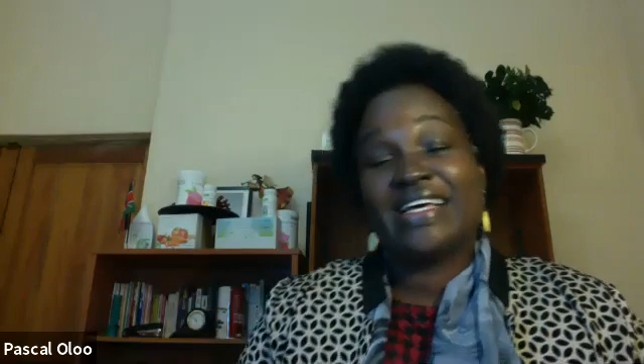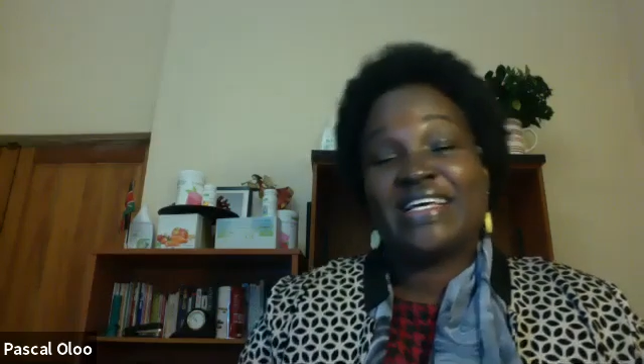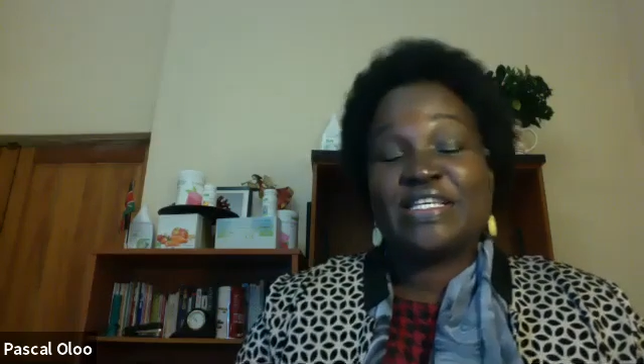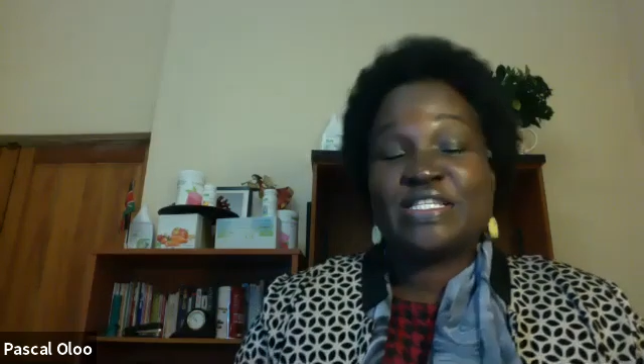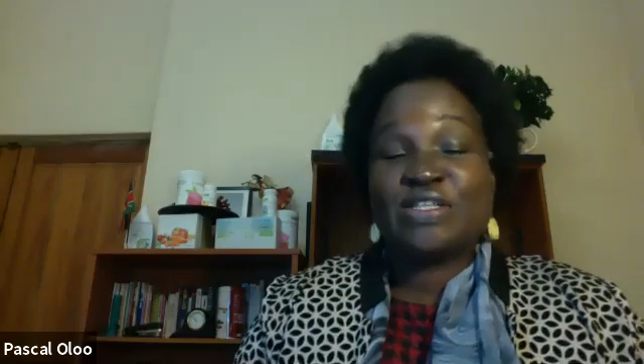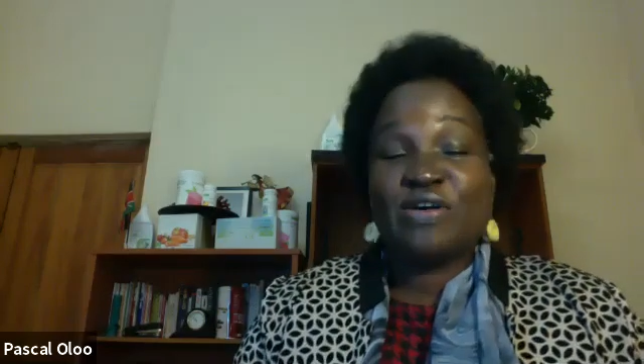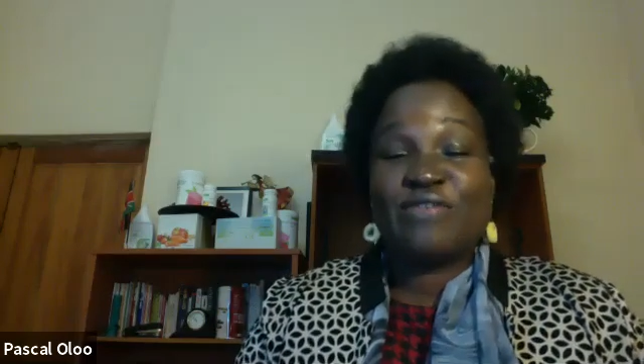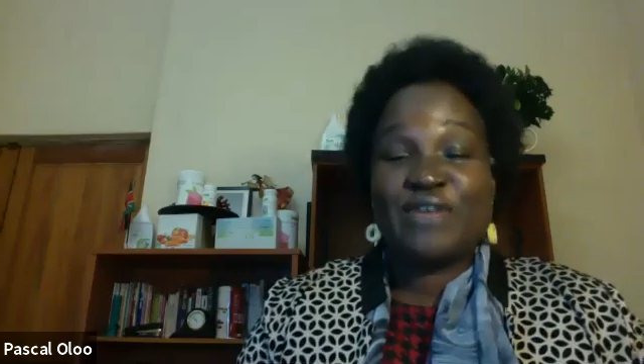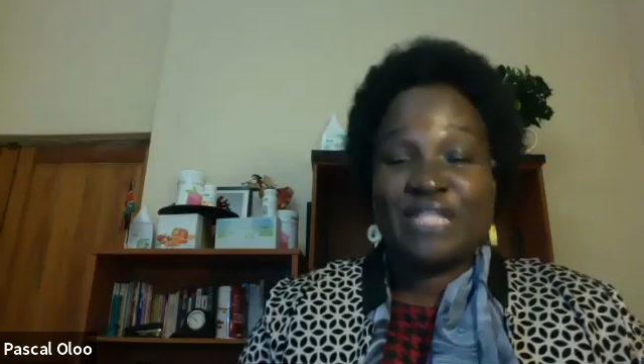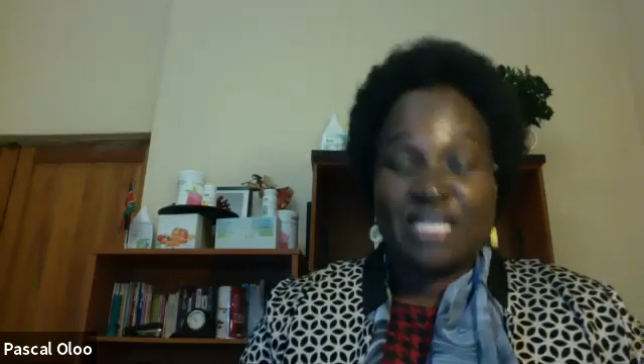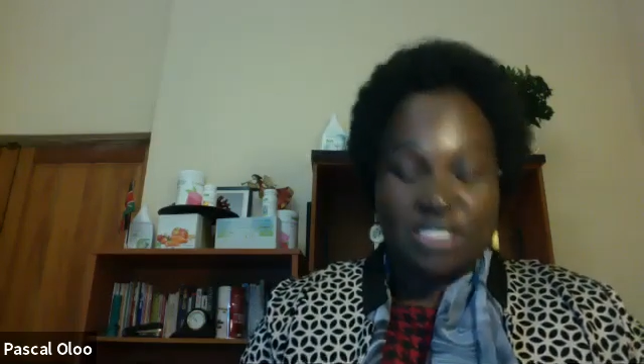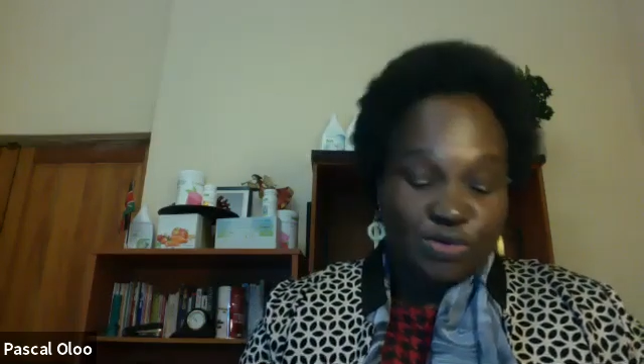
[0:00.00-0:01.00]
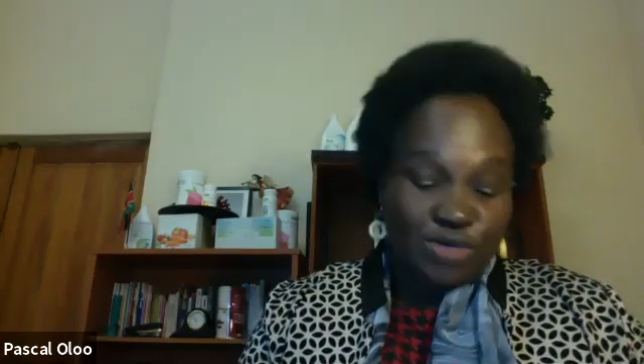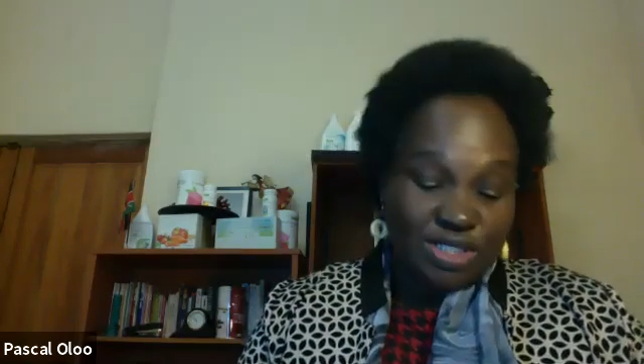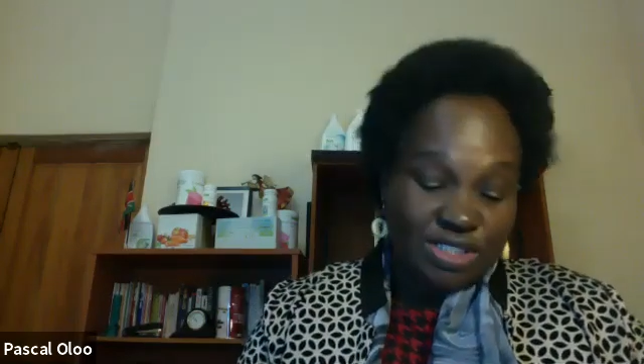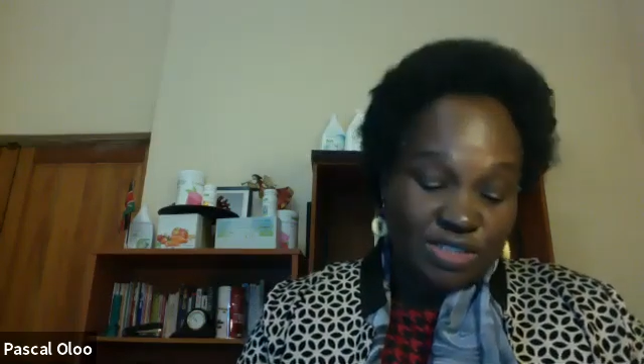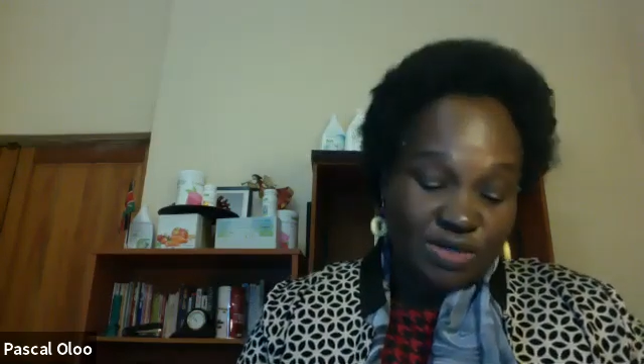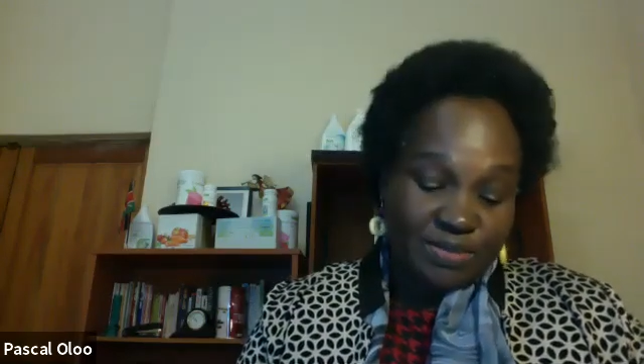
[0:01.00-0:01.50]
So for this
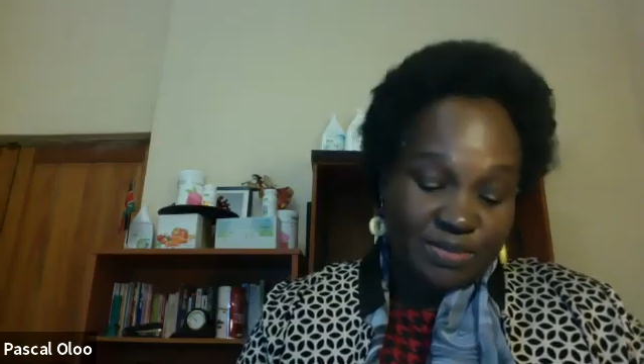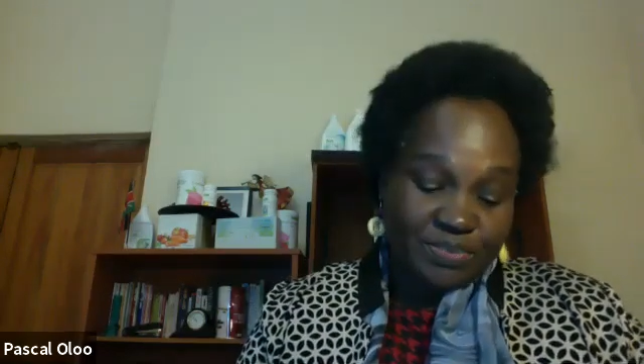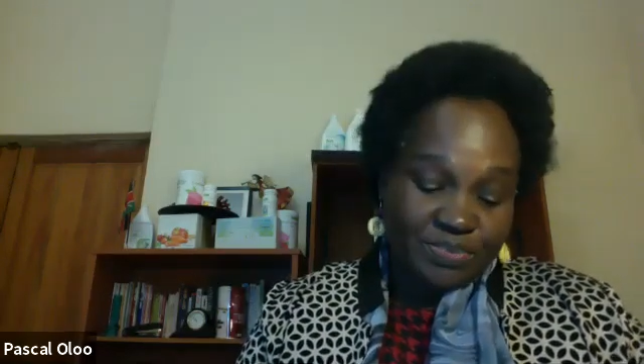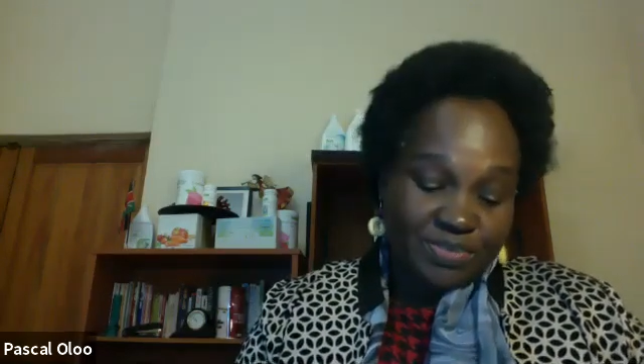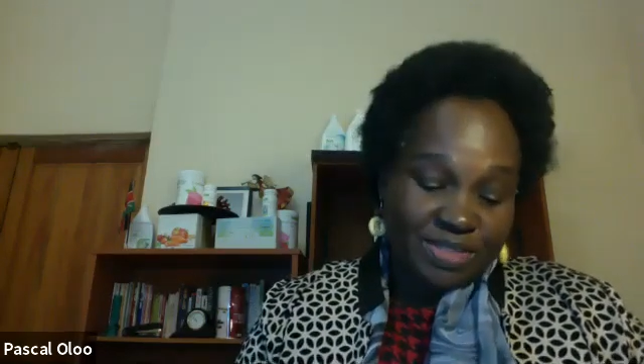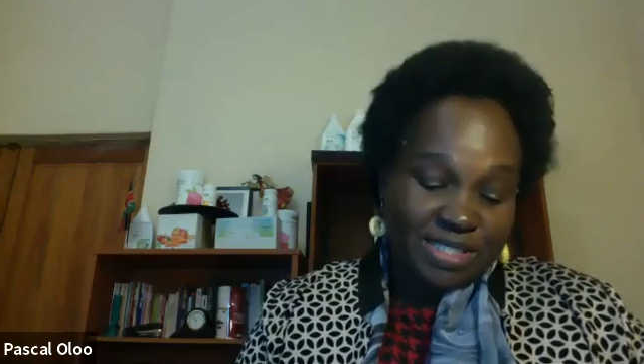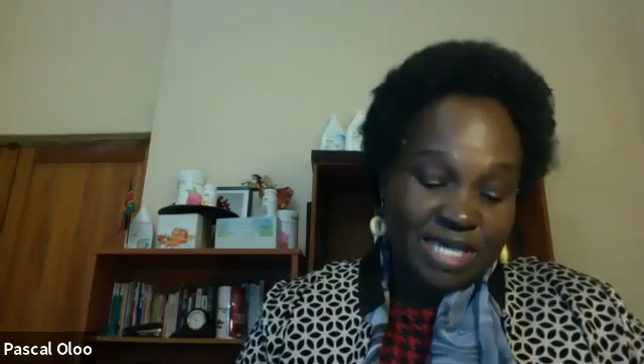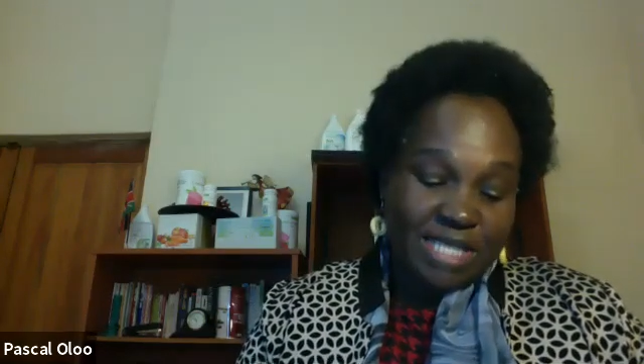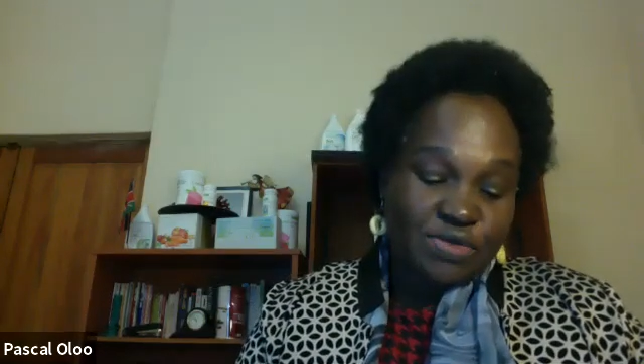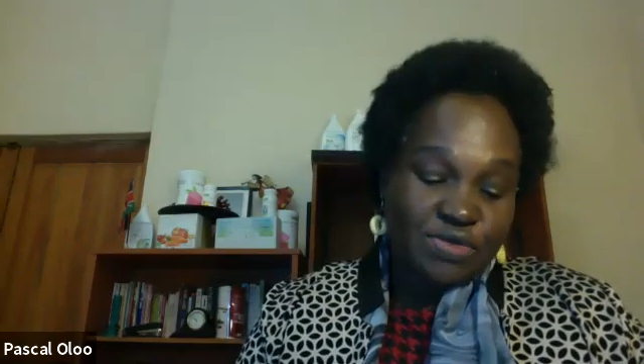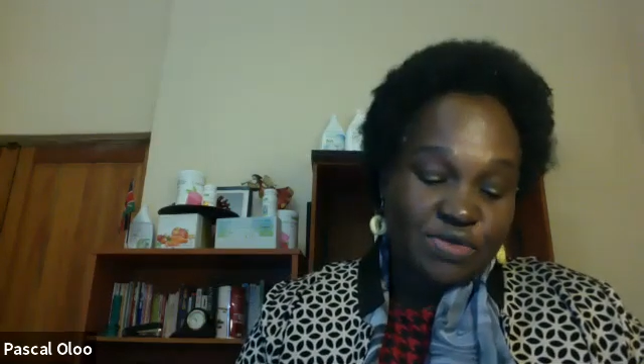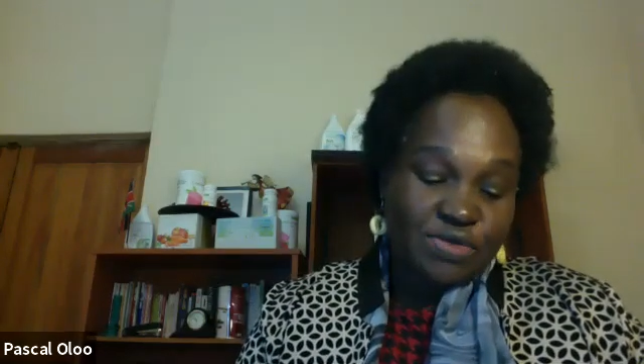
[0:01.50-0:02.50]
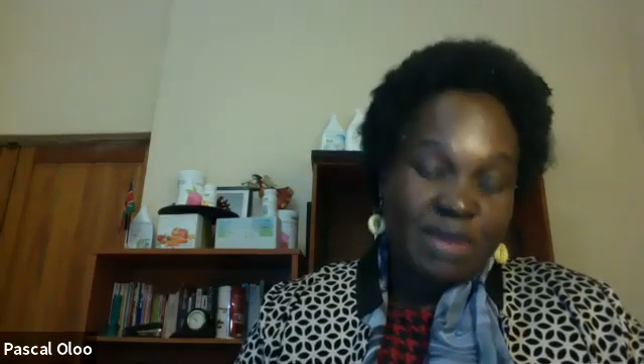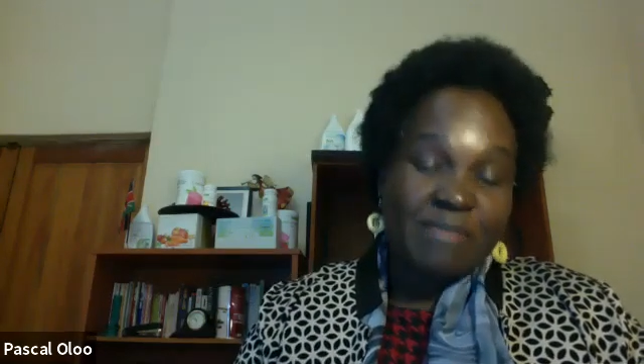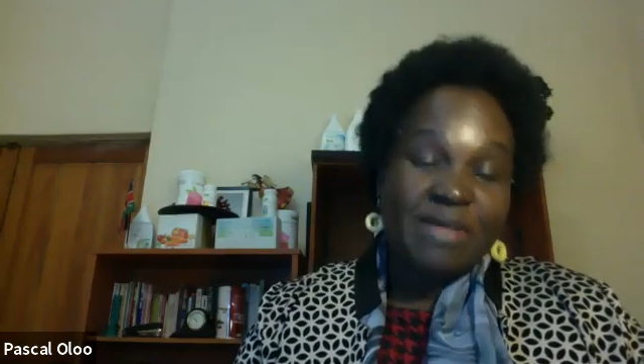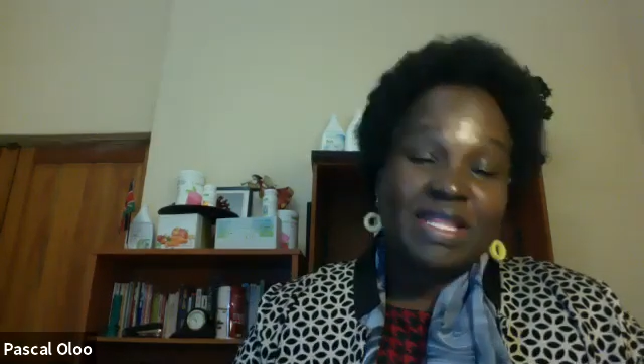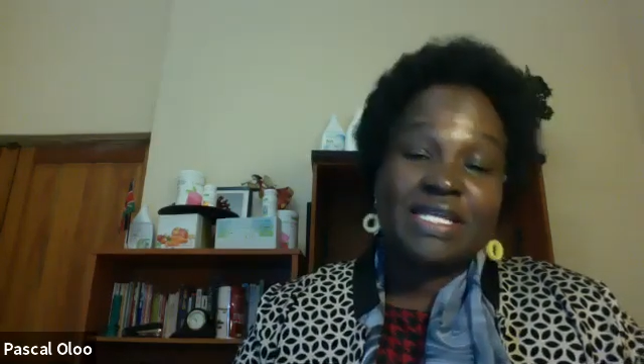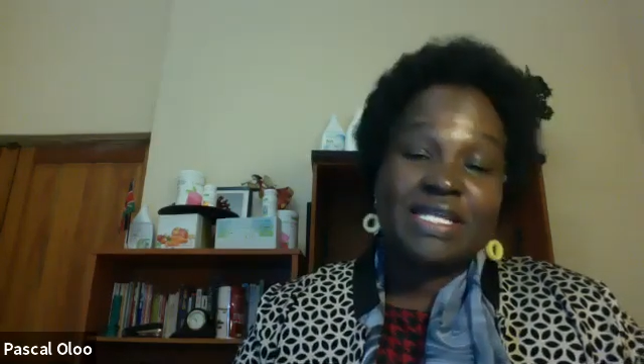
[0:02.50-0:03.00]
reason, just
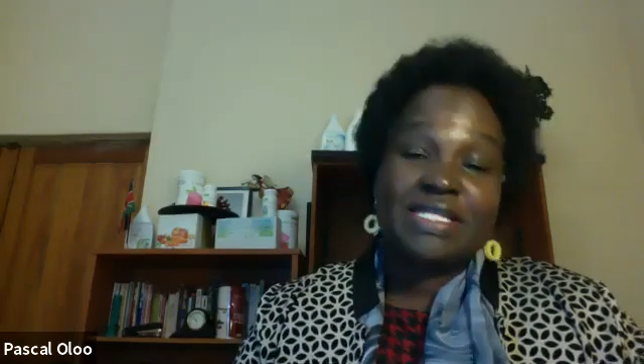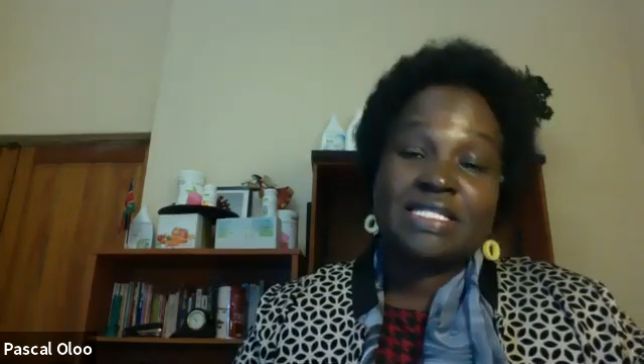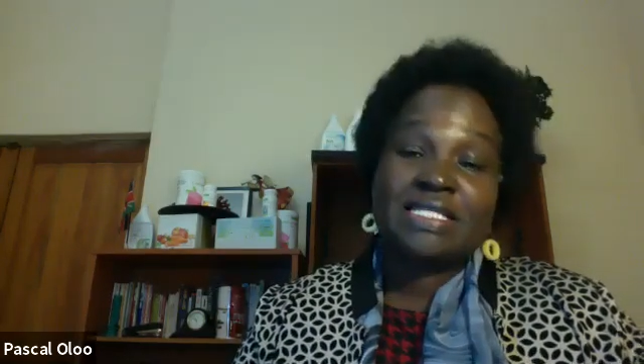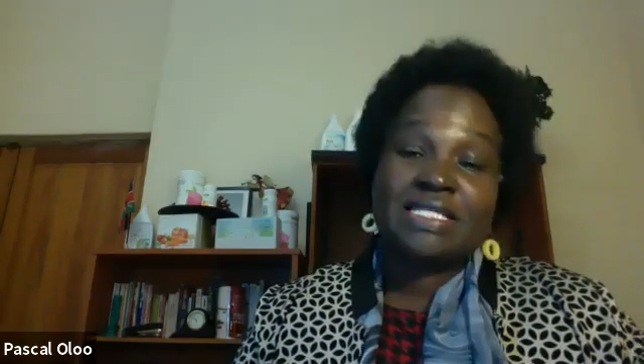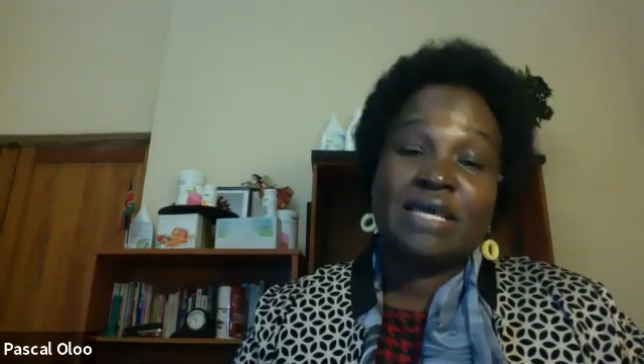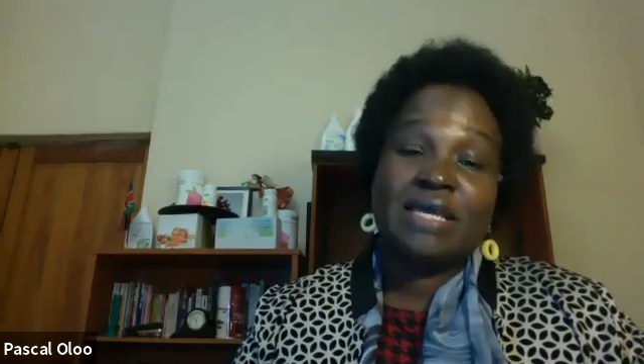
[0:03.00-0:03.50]
remember that it is